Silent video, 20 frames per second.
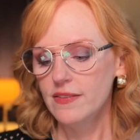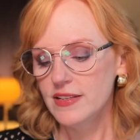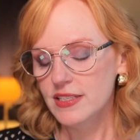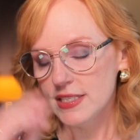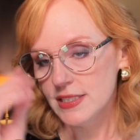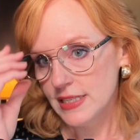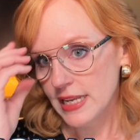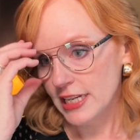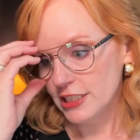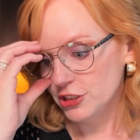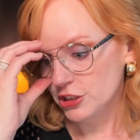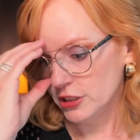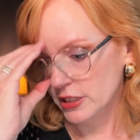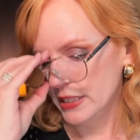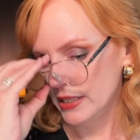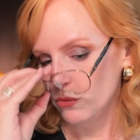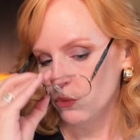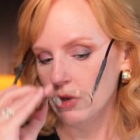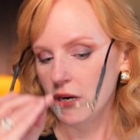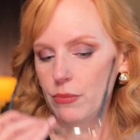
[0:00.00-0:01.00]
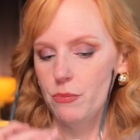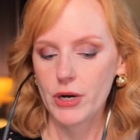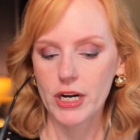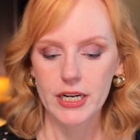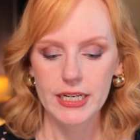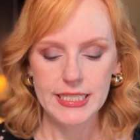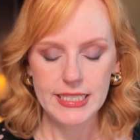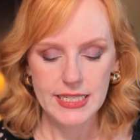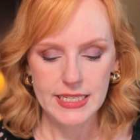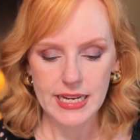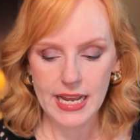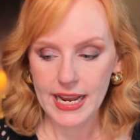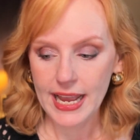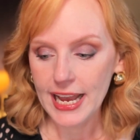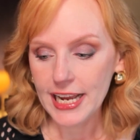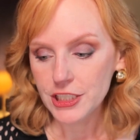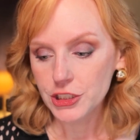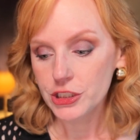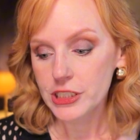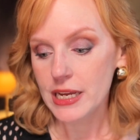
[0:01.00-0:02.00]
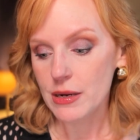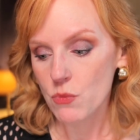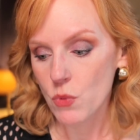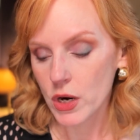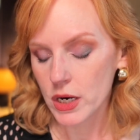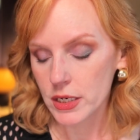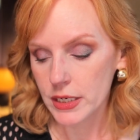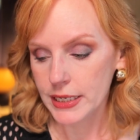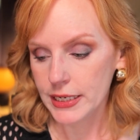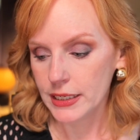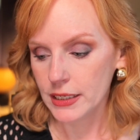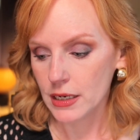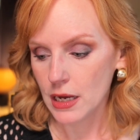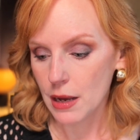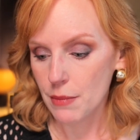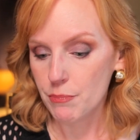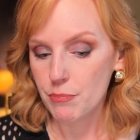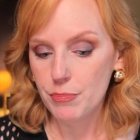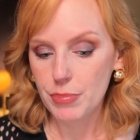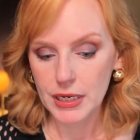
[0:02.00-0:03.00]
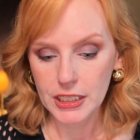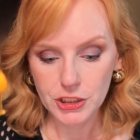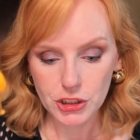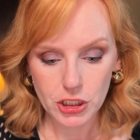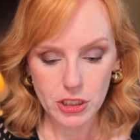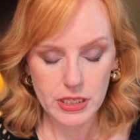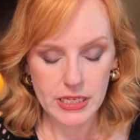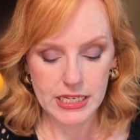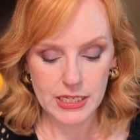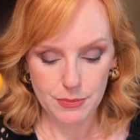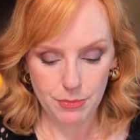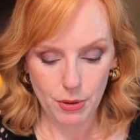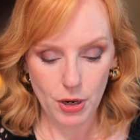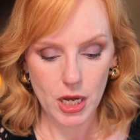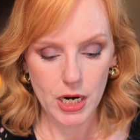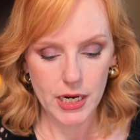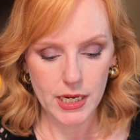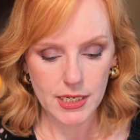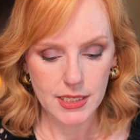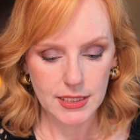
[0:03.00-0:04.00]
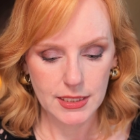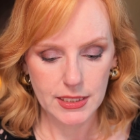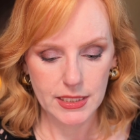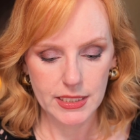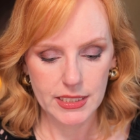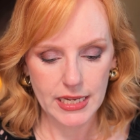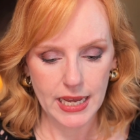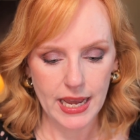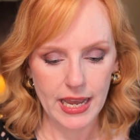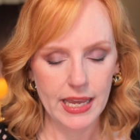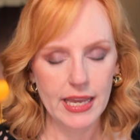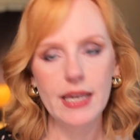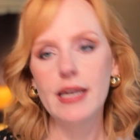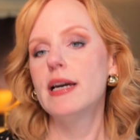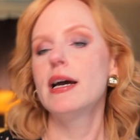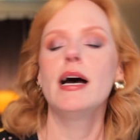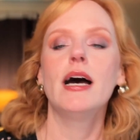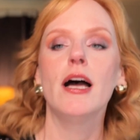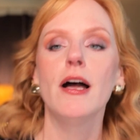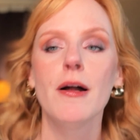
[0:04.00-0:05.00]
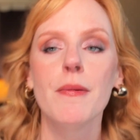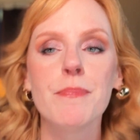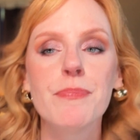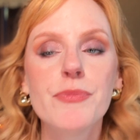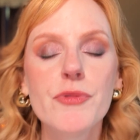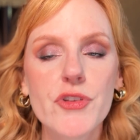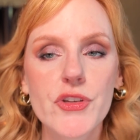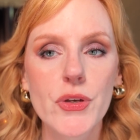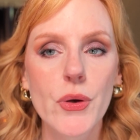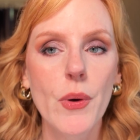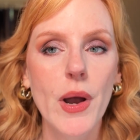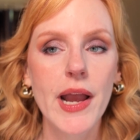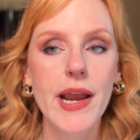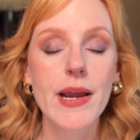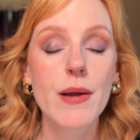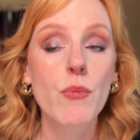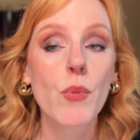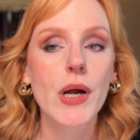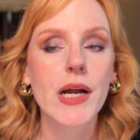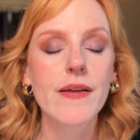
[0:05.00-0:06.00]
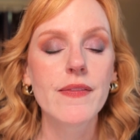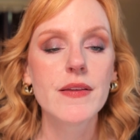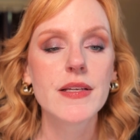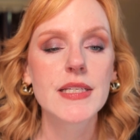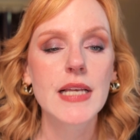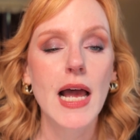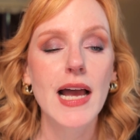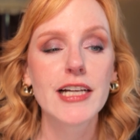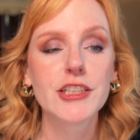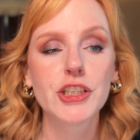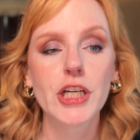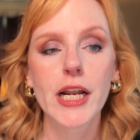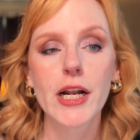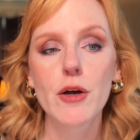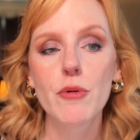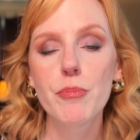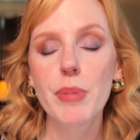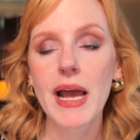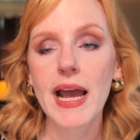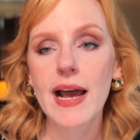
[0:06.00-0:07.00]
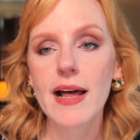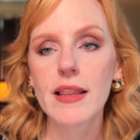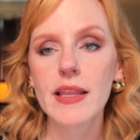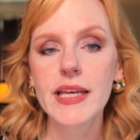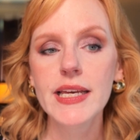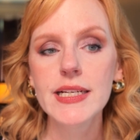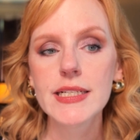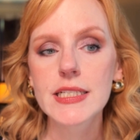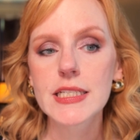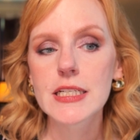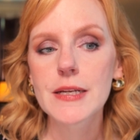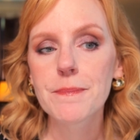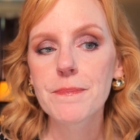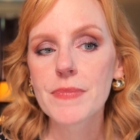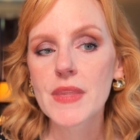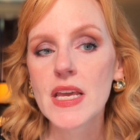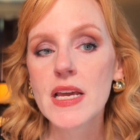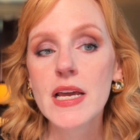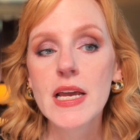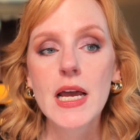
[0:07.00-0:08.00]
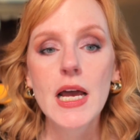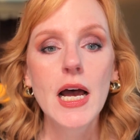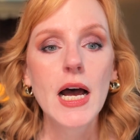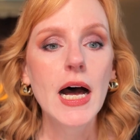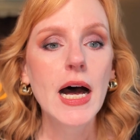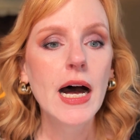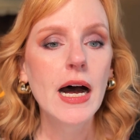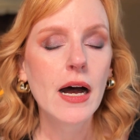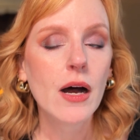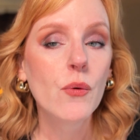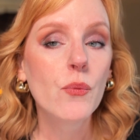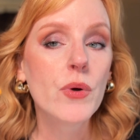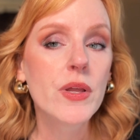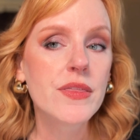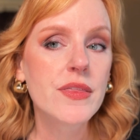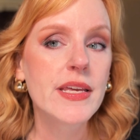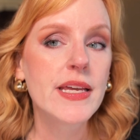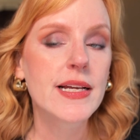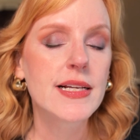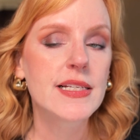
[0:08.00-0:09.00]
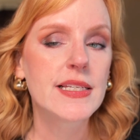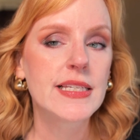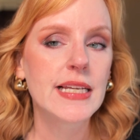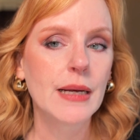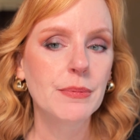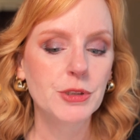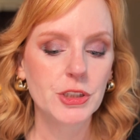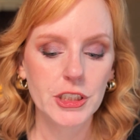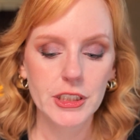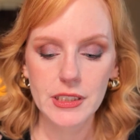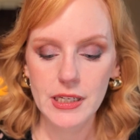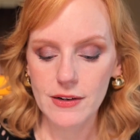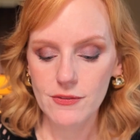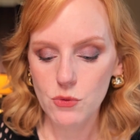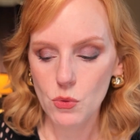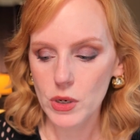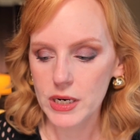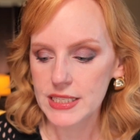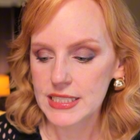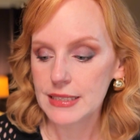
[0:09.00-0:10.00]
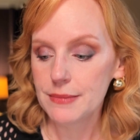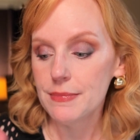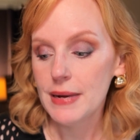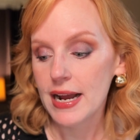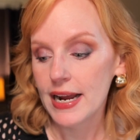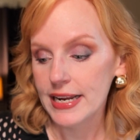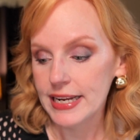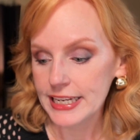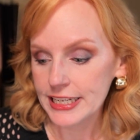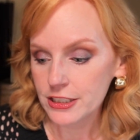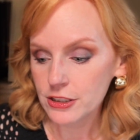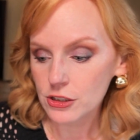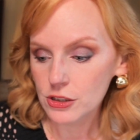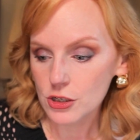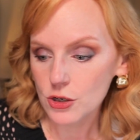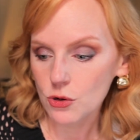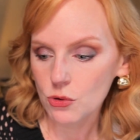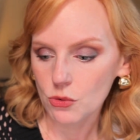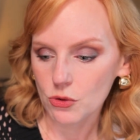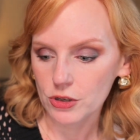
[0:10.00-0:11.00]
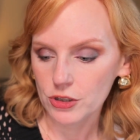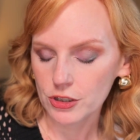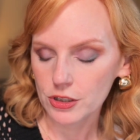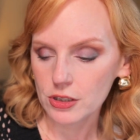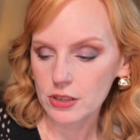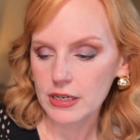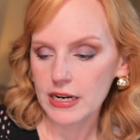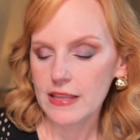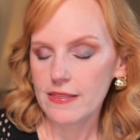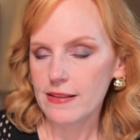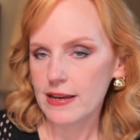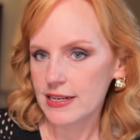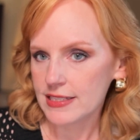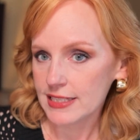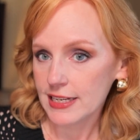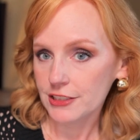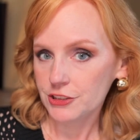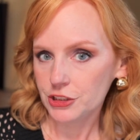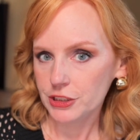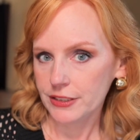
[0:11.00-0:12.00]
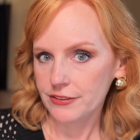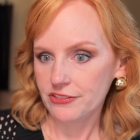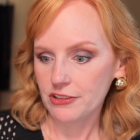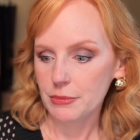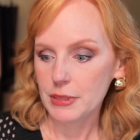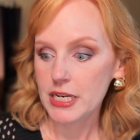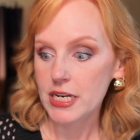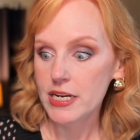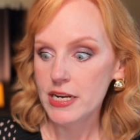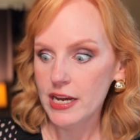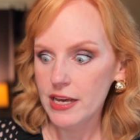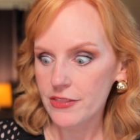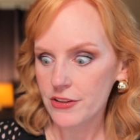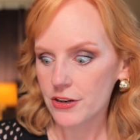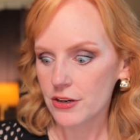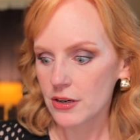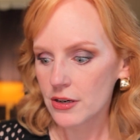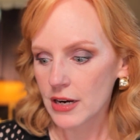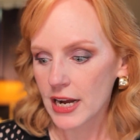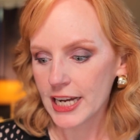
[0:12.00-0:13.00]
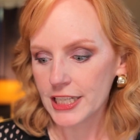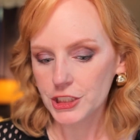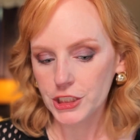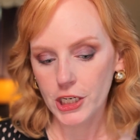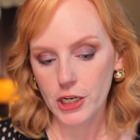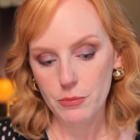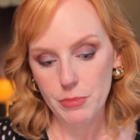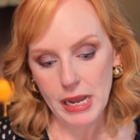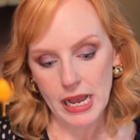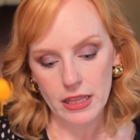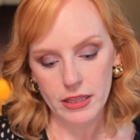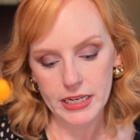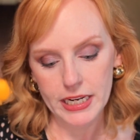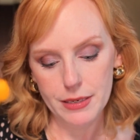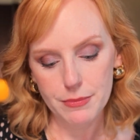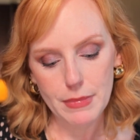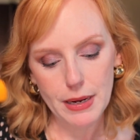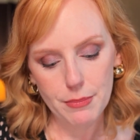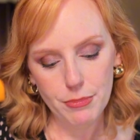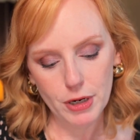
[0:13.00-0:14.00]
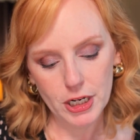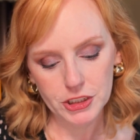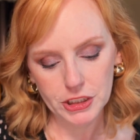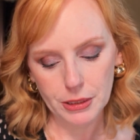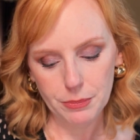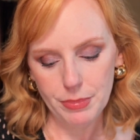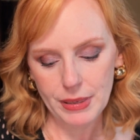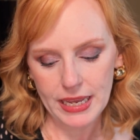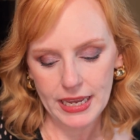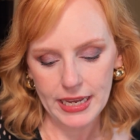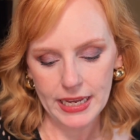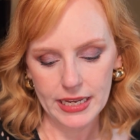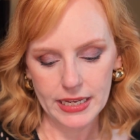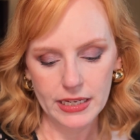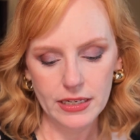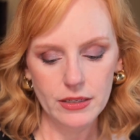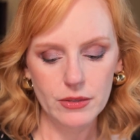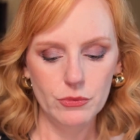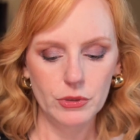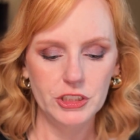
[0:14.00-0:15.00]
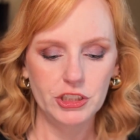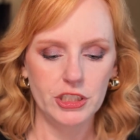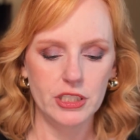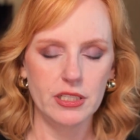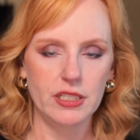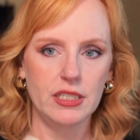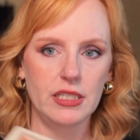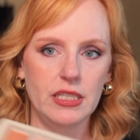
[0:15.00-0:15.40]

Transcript: this is actually what I'm wearing today. Actually, I'm wearing a bunch of these products today. So I am wearing this eyeshadow palette, with the exception of what is in my inner corner, and that is actually from another eyeshadow palette in my project pan, which is